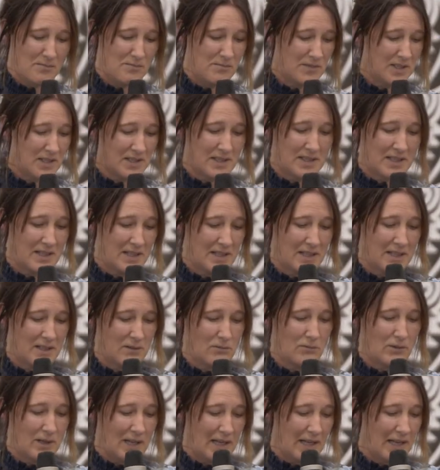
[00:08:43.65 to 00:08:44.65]
just in a
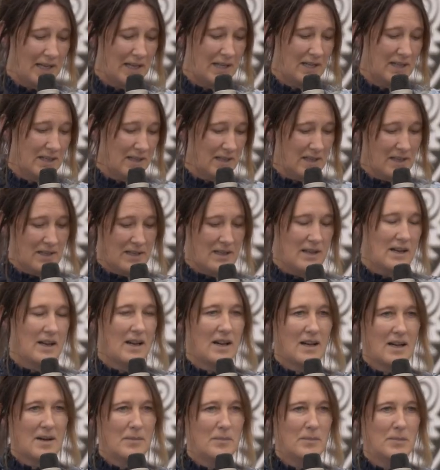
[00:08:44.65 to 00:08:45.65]
really
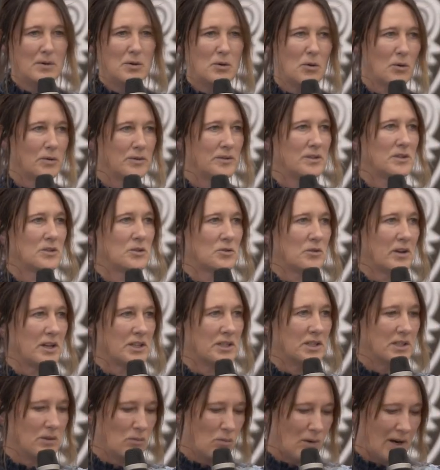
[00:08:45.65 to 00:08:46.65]

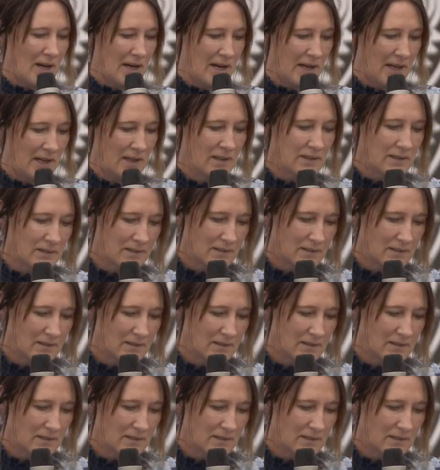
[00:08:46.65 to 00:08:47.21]
non-structured way.